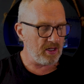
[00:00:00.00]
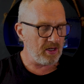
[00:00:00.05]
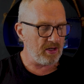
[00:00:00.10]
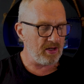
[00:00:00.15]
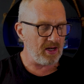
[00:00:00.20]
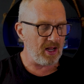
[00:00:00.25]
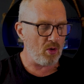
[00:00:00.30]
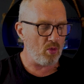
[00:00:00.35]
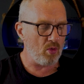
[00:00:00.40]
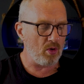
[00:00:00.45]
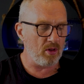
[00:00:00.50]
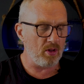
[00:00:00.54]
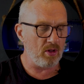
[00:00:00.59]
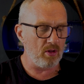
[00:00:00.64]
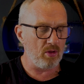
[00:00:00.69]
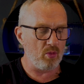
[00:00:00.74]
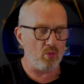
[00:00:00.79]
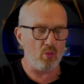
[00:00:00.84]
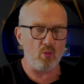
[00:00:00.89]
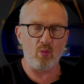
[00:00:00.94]
Now,
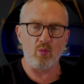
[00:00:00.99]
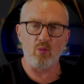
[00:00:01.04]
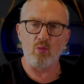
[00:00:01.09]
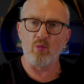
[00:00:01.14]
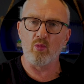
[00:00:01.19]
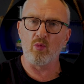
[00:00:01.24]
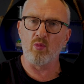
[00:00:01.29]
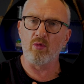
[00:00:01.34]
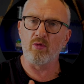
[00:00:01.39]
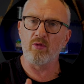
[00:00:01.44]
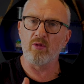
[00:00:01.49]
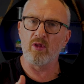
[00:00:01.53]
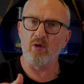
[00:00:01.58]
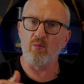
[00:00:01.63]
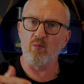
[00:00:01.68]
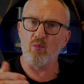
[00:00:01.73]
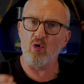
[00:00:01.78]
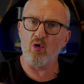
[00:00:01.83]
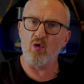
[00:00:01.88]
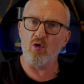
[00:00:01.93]

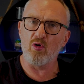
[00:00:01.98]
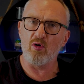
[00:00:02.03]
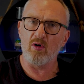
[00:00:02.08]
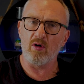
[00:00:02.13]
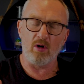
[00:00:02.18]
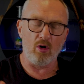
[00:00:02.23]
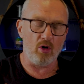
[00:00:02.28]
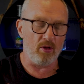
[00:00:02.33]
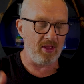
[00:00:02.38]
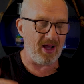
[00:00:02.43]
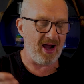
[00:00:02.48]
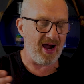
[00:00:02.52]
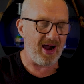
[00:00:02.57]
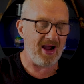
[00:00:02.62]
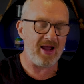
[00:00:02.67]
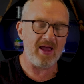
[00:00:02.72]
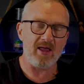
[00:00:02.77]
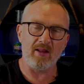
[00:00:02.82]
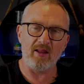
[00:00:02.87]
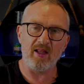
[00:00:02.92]
the more or the
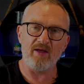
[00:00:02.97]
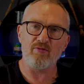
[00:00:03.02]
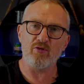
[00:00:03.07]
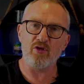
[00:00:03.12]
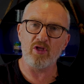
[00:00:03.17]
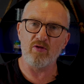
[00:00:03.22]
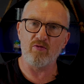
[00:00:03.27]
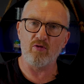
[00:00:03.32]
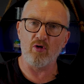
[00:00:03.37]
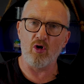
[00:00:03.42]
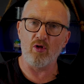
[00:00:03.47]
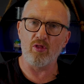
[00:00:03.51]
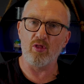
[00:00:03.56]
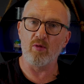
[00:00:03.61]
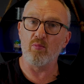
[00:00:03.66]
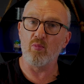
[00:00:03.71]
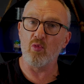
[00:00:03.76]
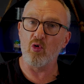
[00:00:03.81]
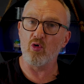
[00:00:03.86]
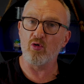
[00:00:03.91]
higher level you got,
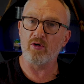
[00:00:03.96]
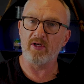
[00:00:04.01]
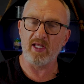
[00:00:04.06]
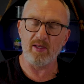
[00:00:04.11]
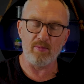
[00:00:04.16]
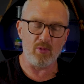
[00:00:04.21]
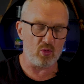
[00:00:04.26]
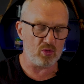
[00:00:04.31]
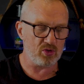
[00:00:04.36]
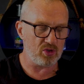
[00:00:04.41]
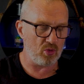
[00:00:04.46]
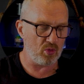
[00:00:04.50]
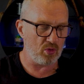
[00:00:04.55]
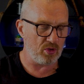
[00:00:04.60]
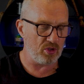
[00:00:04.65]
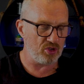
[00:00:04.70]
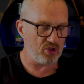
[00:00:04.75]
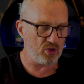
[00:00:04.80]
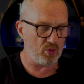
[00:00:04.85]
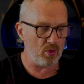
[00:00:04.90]
the more DIMO
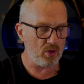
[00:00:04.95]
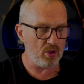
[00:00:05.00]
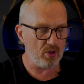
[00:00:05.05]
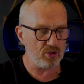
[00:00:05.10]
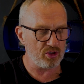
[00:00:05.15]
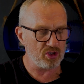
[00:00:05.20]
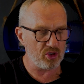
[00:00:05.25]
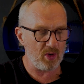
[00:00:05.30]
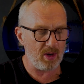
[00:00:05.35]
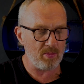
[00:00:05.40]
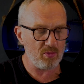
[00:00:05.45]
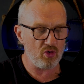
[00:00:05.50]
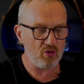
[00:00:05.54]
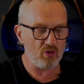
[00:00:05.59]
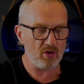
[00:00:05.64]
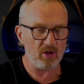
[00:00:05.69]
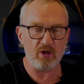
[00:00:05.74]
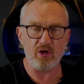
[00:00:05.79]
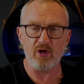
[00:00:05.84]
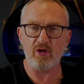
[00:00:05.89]
tokens you earn. So I'm
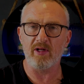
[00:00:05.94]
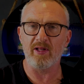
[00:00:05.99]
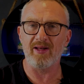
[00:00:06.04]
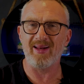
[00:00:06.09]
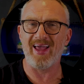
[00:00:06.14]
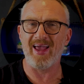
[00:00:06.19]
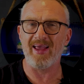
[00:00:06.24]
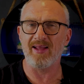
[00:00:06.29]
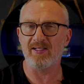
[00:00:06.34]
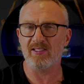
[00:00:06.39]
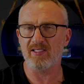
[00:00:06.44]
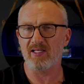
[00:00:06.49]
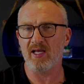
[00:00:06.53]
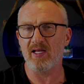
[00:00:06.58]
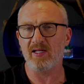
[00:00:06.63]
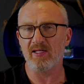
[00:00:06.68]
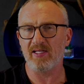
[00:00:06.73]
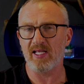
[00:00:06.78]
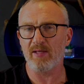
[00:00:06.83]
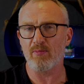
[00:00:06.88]
currently earning
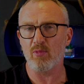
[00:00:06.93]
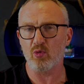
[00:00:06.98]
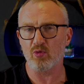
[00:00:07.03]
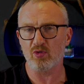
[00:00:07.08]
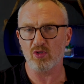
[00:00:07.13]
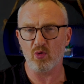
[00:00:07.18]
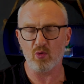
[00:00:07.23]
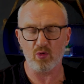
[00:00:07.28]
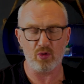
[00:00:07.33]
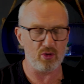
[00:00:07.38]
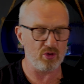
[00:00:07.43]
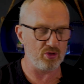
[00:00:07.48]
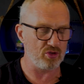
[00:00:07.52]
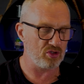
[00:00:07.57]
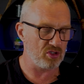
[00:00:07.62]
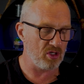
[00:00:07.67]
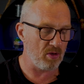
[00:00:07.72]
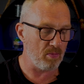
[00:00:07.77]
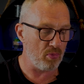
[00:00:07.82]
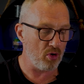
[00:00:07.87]
88 DIMO
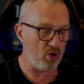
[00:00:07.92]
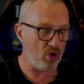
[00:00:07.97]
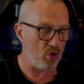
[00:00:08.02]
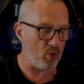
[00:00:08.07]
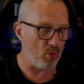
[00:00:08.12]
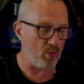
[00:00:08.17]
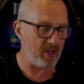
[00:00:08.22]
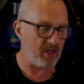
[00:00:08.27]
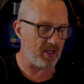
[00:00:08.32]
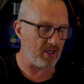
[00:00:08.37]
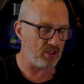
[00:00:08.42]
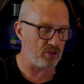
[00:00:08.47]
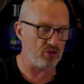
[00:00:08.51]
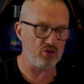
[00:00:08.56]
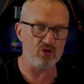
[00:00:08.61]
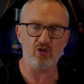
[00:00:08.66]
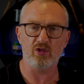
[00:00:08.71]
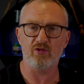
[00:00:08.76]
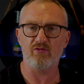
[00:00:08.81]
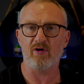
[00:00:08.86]
tokens per week
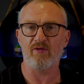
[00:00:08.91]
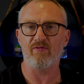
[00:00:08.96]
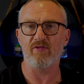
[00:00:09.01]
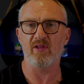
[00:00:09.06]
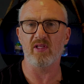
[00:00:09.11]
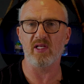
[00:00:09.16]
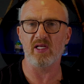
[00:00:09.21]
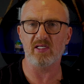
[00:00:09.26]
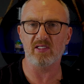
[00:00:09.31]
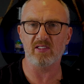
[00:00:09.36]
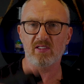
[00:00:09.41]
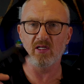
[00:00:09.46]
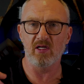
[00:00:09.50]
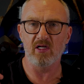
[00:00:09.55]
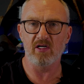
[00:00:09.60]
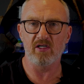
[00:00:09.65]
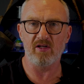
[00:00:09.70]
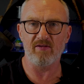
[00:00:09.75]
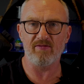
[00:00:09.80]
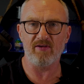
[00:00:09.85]
just for having this
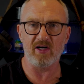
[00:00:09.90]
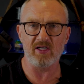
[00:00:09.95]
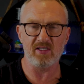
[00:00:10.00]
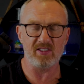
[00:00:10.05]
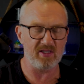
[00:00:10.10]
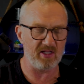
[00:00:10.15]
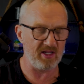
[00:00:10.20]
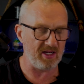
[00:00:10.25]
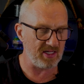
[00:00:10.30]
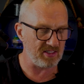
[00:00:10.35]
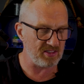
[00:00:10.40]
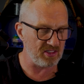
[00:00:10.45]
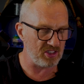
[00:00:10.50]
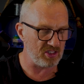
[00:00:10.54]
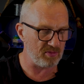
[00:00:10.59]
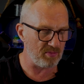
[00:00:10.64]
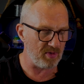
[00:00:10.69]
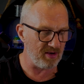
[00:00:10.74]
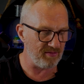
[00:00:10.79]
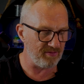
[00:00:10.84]
device
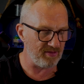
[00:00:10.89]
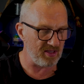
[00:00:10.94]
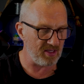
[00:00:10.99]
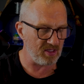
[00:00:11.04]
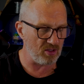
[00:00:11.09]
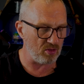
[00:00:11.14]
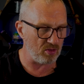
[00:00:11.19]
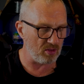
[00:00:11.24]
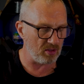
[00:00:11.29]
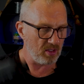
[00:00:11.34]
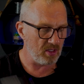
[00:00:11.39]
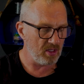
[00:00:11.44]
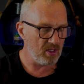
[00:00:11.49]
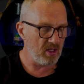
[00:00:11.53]
connected to my vehicle.